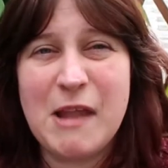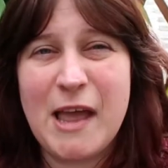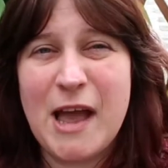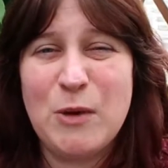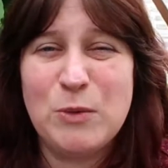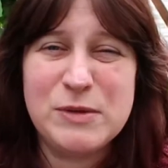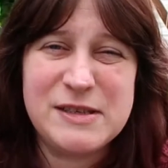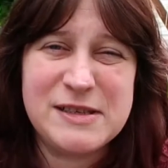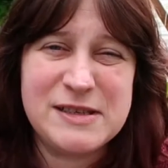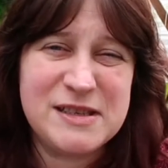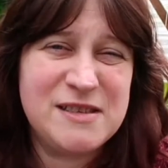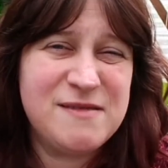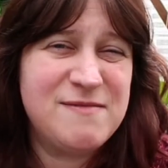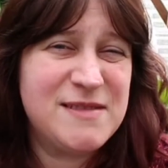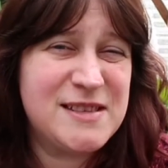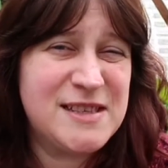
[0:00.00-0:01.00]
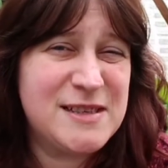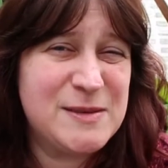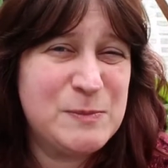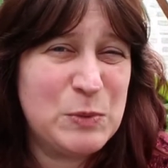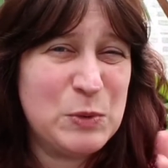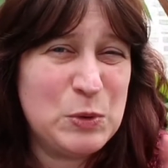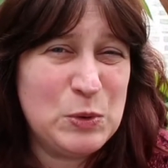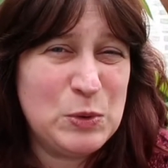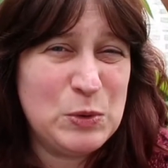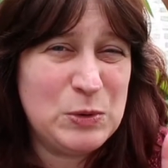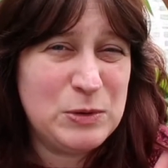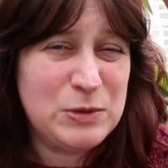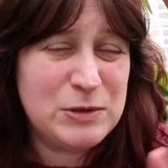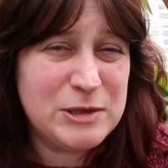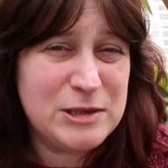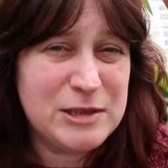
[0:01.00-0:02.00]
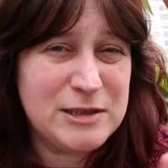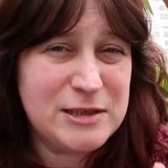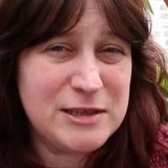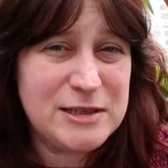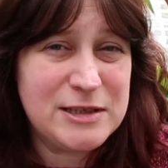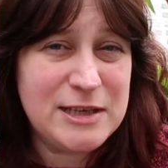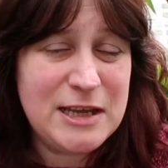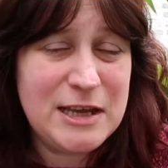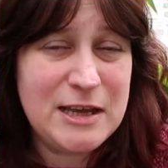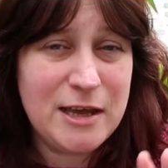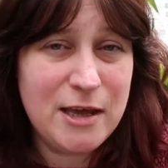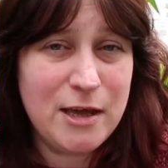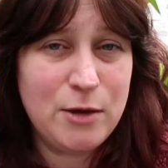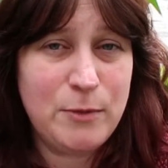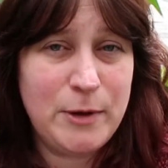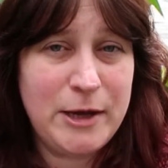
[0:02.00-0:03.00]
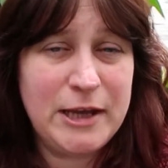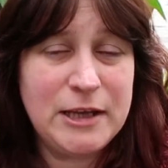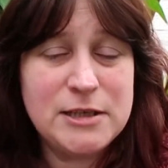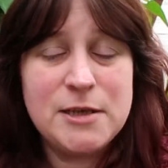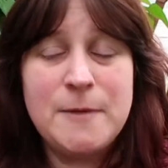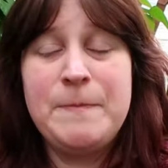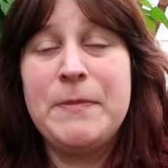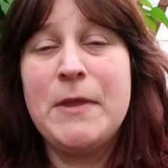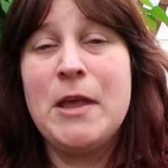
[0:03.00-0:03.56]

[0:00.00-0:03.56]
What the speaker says: I would say, sport to DK weight.